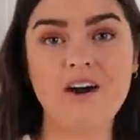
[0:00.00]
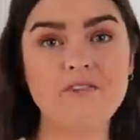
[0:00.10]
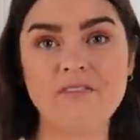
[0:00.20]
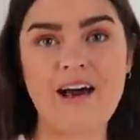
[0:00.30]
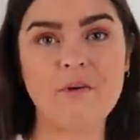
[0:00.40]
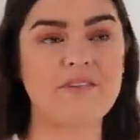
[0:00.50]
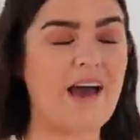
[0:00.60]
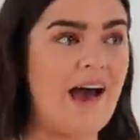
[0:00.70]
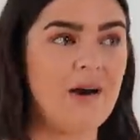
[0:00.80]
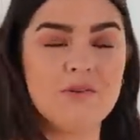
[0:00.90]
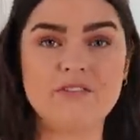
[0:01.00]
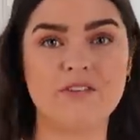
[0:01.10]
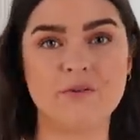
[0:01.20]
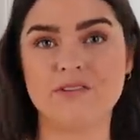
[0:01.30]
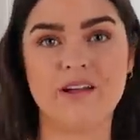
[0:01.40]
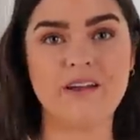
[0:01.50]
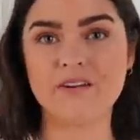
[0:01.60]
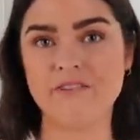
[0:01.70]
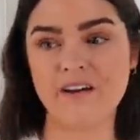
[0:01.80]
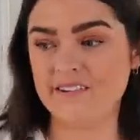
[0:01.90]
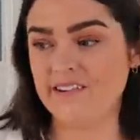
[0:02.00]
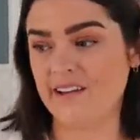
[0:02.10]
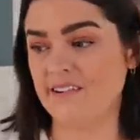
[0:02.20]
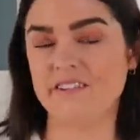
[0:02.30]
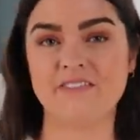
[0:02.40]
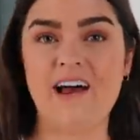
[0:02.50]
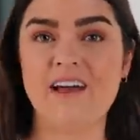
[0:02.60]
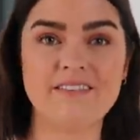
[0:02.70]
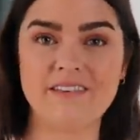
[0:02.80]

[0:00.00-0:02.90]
Our flat was a house that was like converted into flats,